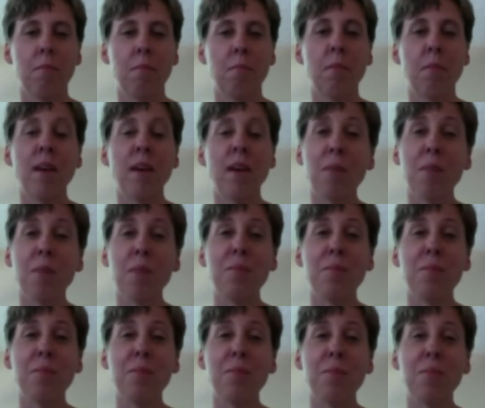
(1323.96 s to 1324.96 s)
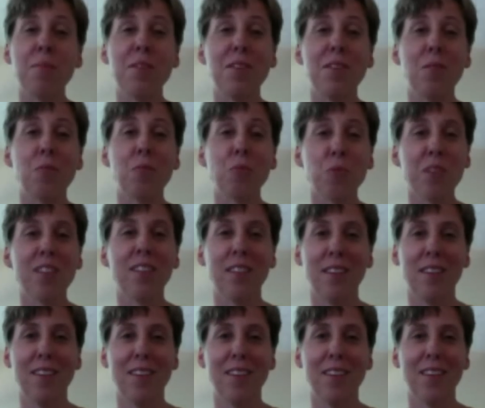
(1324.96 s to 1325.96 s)
May I be
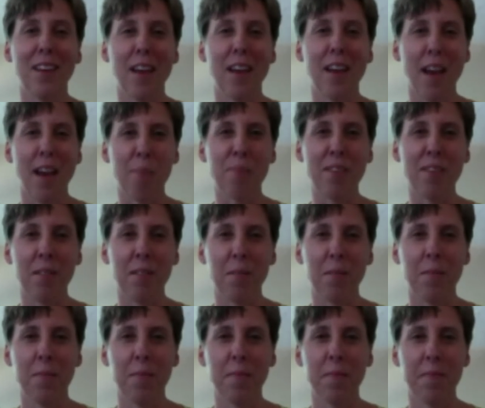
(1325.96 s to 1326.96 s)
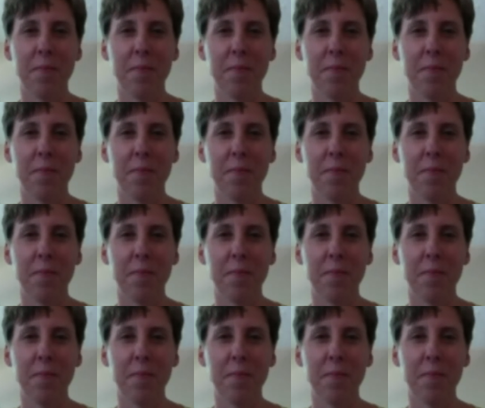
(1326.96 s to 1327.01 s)
really happy.